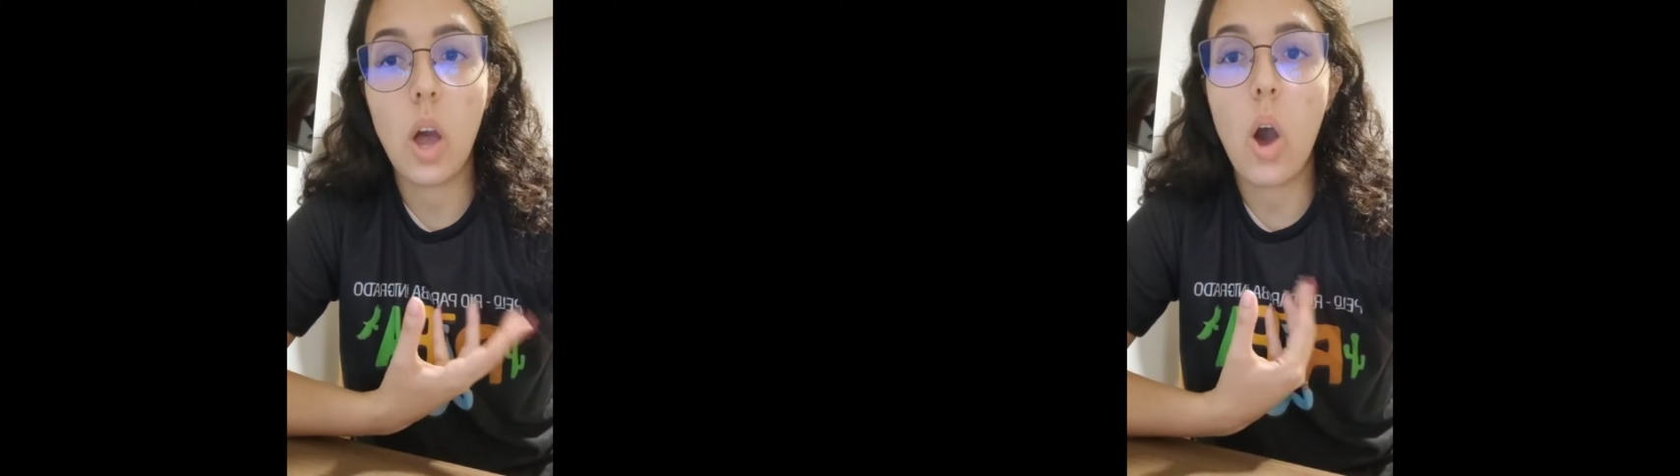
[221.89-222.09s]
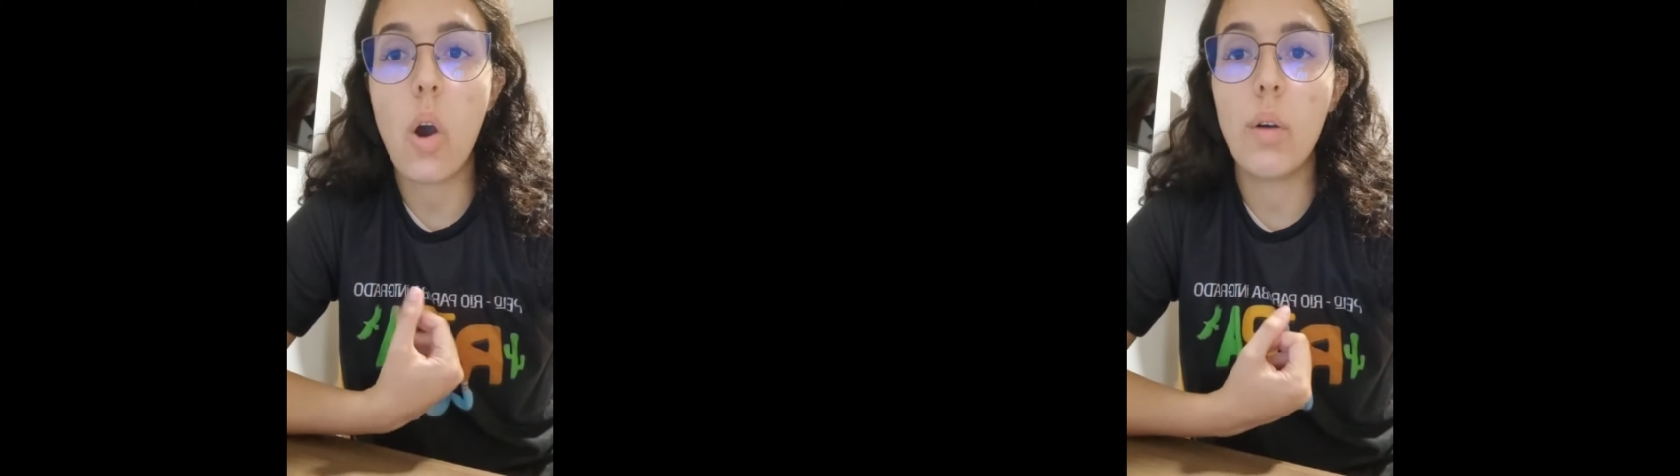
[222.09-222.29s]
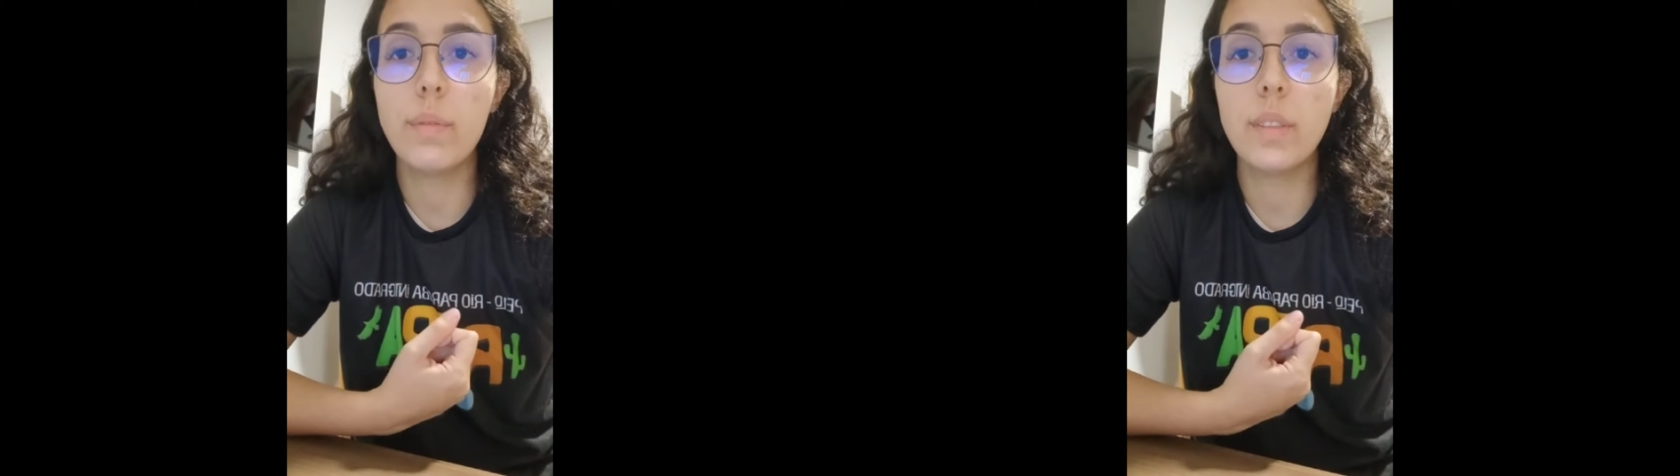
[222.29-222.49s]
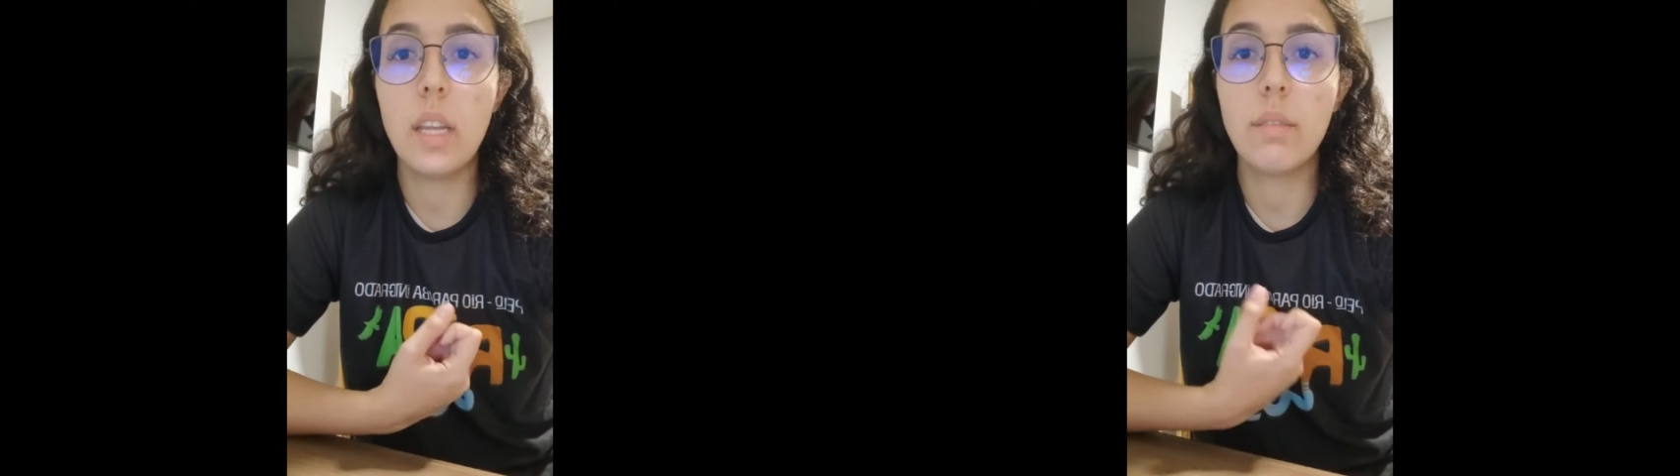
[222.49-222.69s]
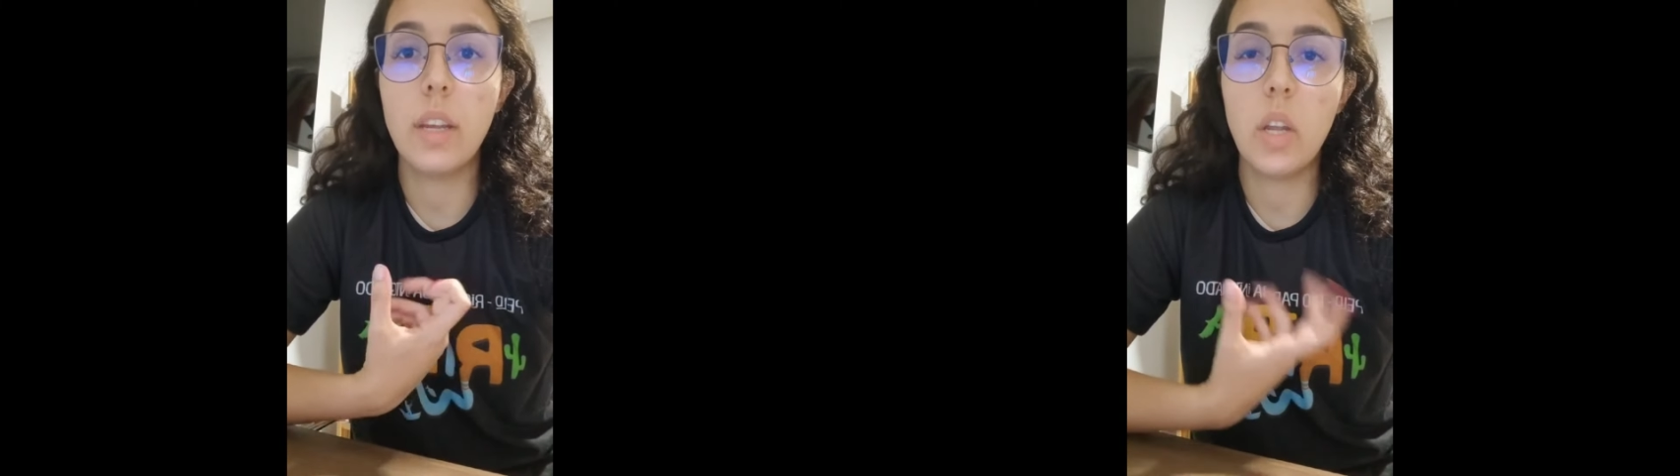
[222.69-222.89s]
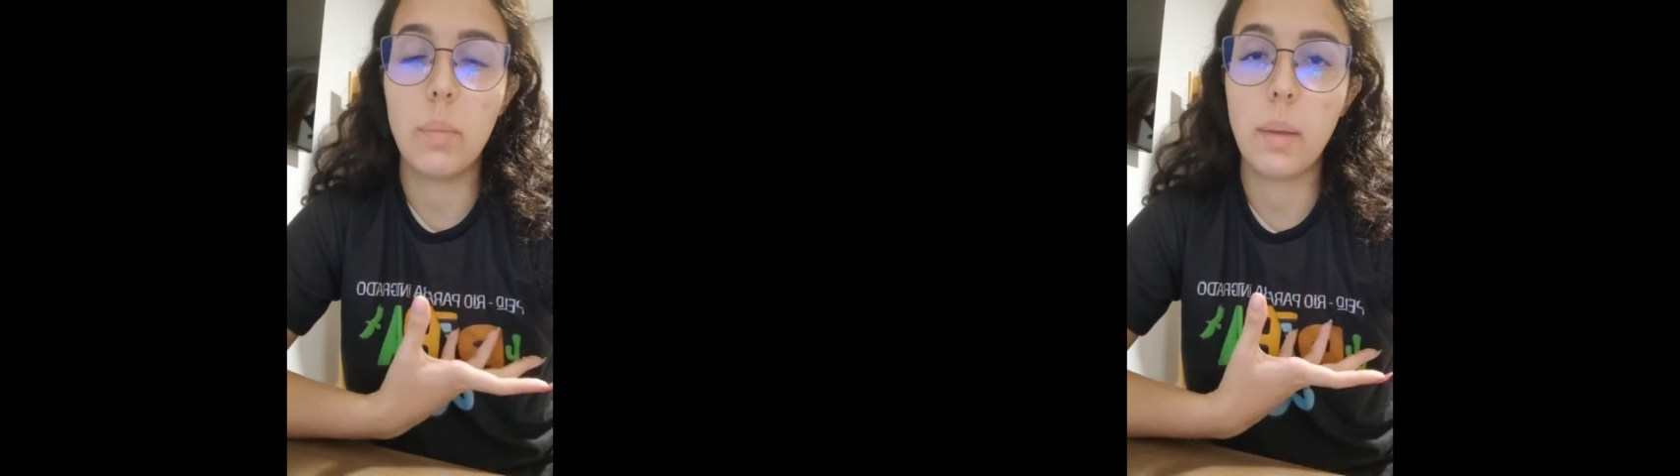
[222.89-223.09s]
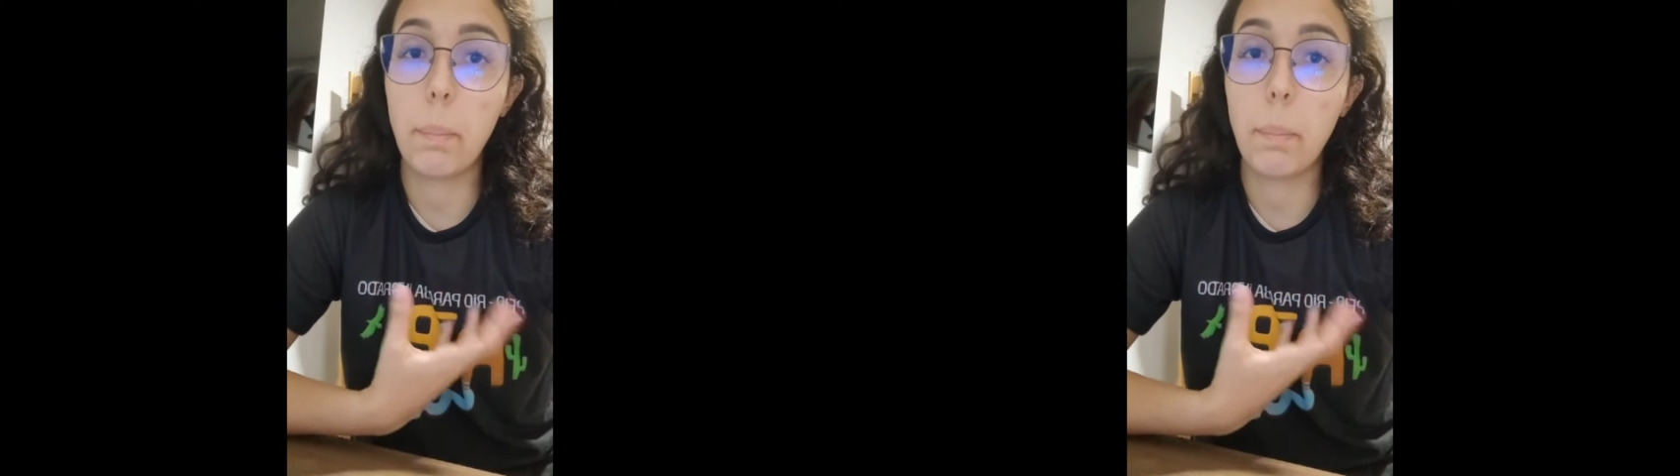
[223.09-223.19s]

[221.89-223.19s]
of the envenoming